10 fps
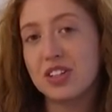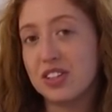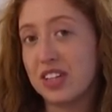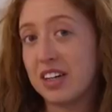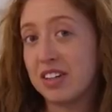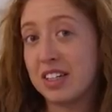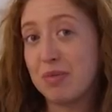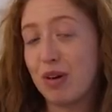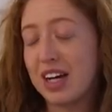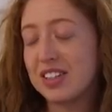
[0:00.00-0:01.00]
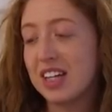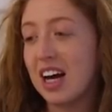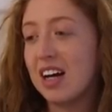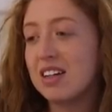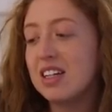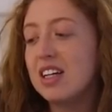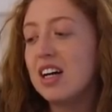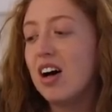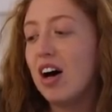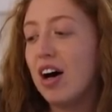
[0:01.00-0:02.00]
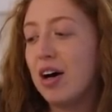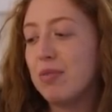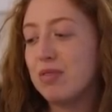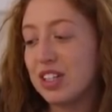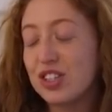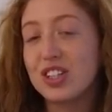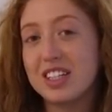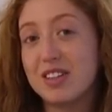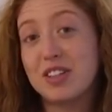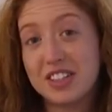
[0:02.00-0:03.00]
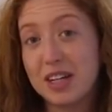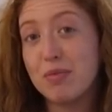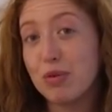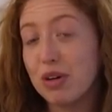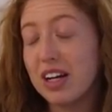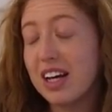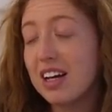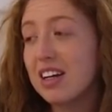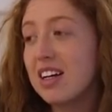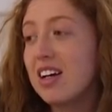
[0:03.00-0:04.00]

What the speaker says: because they are in Nebraska, literally the same morning.